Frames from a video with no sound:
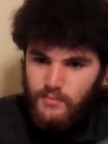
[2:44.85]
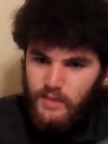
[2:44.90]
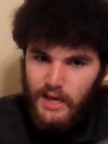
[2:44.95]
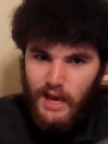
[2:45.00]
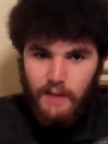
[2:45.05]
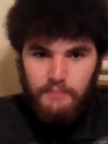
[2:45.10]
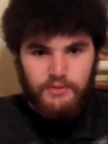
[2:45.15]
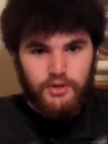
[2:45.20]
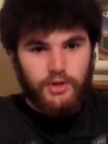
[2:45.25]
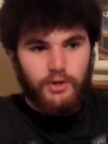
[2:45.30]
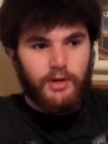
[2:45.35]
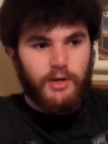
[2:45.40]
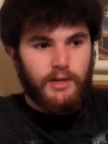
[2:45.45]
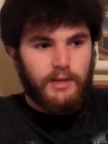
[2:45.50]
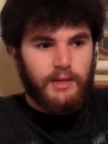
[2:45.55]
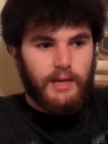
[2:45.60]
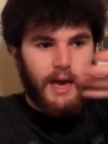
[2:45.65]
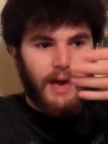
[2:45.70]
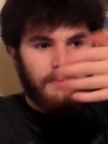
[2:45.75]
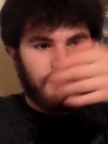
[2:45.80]
capturing
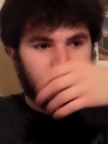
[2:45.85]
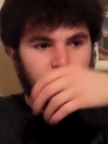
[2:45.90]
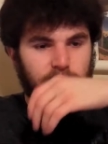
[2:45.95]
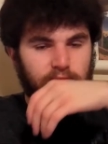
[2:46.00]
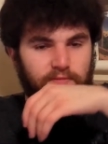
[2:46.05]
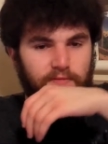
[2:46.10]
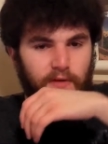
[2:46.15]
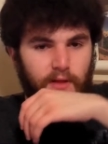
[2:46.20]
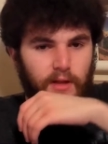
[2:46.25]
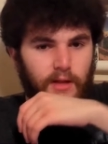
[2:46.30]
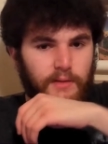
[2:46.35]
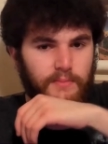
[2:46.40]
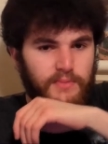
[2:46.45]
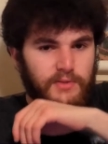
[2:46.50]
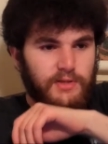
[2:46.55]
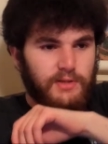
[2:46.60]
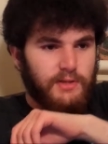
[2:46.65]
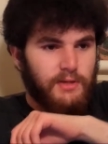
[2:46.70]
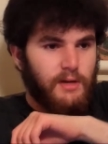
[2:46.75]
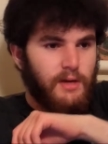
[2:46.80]
Captain
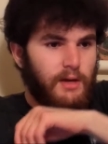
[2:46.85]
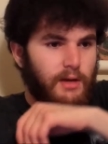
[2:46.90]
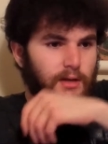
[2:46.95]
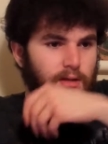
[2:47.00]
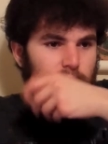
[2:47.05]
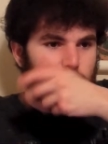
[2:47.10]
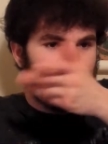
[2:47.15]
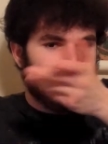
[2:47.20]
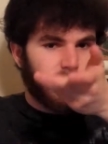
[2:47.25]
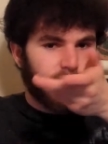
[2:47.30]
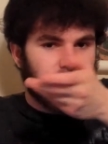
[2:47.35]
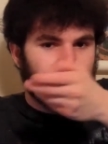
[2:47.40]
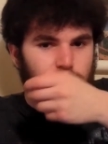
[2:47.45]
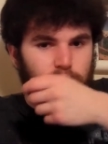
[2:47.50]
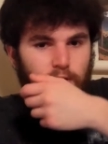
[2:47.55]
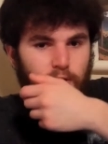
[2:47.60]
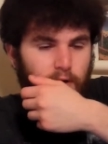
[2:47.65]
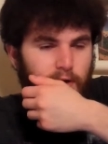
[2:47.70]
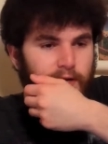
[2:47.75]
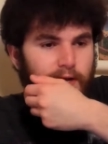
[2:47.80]
Phillips, the
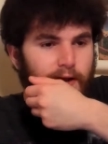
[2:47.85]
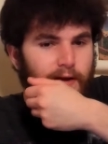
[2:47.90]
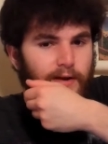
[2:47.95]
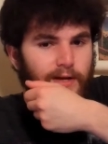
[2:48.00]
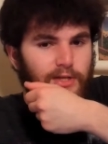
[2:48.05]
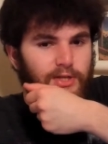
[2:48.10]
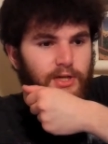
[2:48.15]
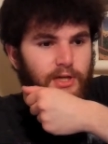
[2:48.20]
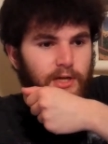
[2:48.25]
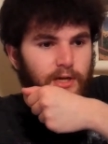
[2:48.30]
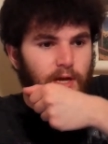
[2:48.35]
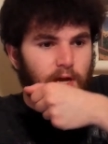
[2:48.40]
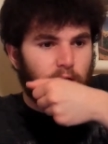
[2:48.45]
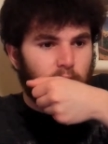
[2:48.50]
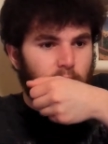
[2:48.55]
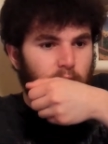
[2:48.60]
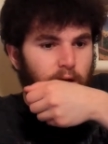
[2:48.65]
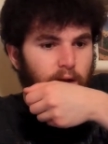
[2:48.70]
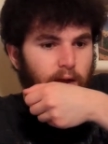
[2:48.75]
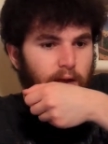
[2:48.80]
titular character,
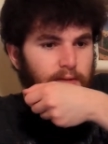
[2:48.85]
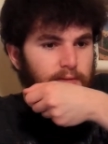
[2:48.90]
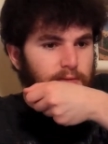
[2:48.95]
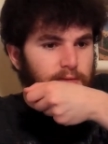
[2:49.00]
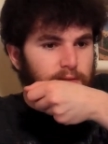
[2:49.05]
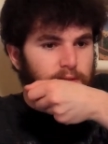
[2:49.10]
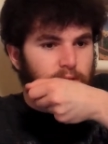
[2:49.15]
and